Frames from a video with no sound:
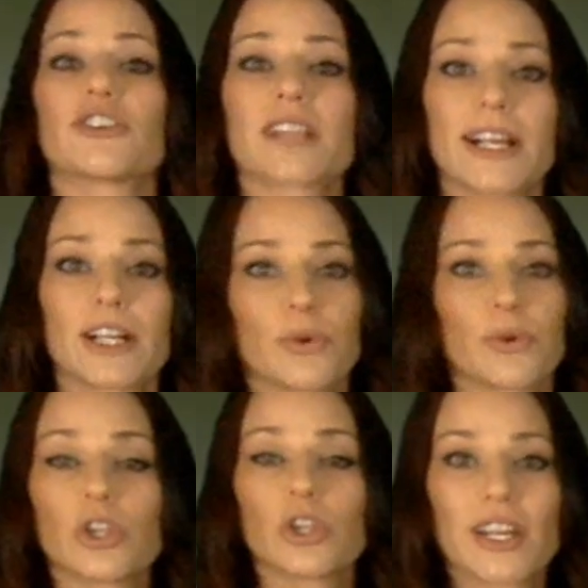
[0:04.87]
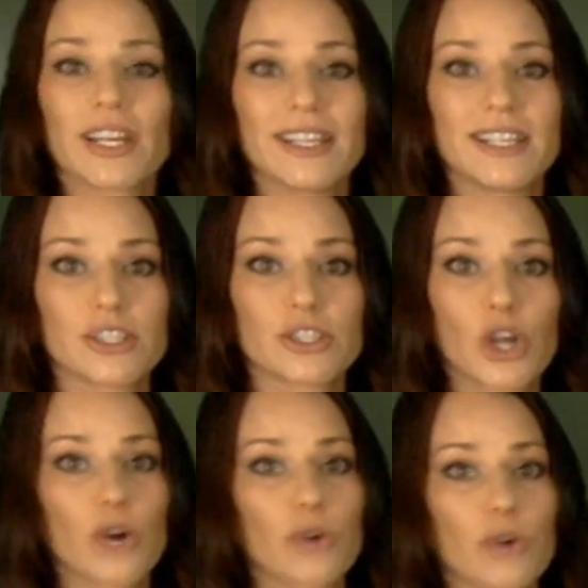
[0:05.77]
cyclone along India's
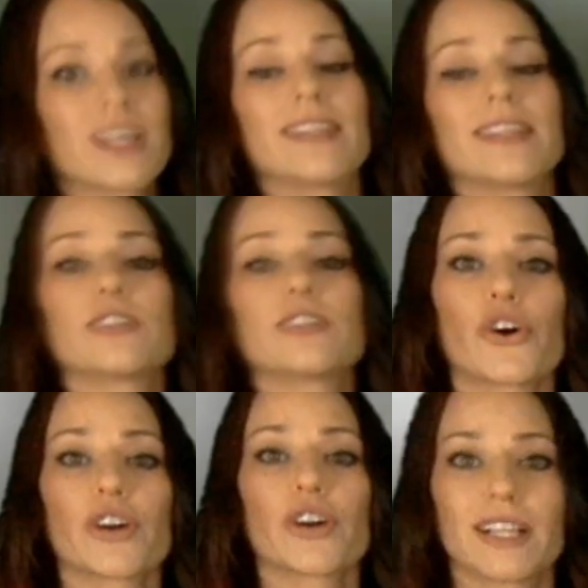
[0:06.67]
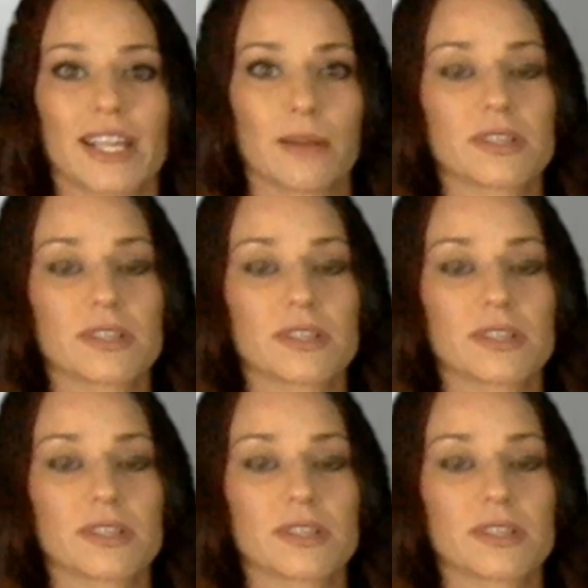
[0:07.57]
coast that has already claimed